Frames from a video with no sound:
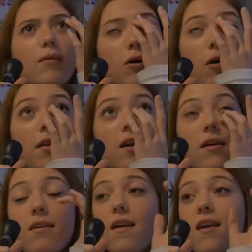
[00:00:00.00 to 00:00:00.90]
Karate
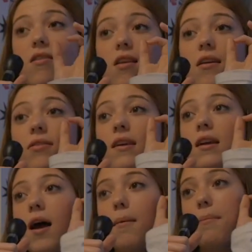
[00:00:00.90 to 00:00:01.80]
Kid is
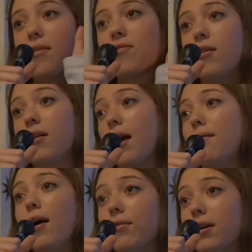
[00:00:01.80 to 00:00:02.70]
the best song I've
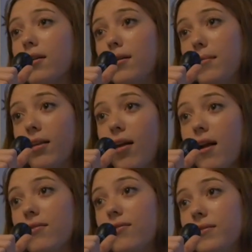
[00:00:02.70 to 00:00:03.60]
ever heard in my
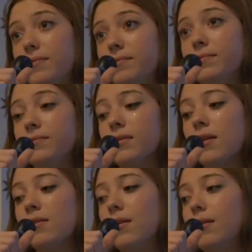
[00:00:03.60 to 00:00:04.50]
life.
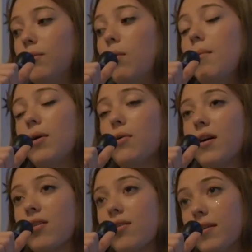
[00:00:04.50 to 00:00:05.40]
One more
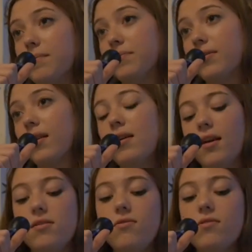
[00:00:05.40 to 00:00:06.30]
question. Okay.
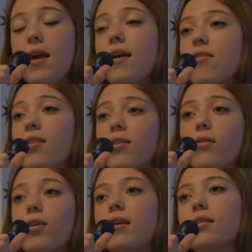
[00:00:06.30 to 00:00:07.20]
Can you take us
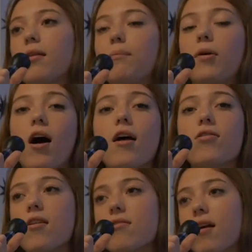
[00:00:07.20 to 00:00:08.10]
through like the
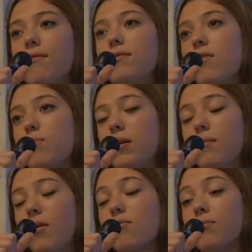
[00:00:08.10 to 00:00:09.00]
process of those pretty
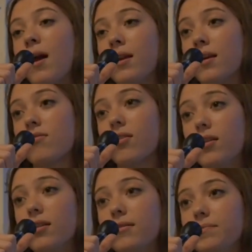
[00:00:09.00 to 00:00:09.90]
boys writing a song?